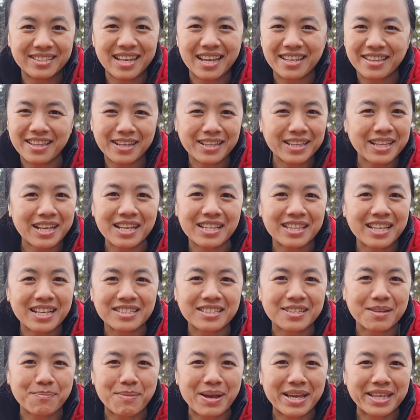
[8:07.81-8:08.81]
I think that's
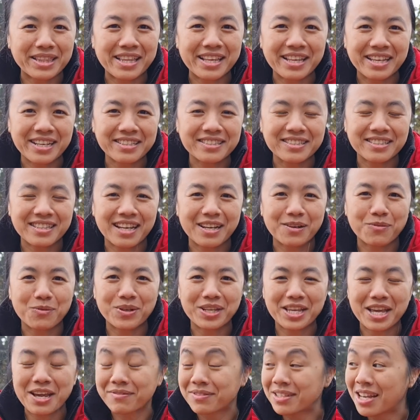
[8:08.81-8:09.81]
the main thing, isn't it? When
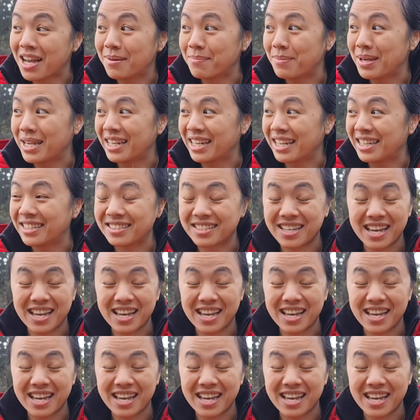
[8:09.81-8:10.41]
you have diabetes,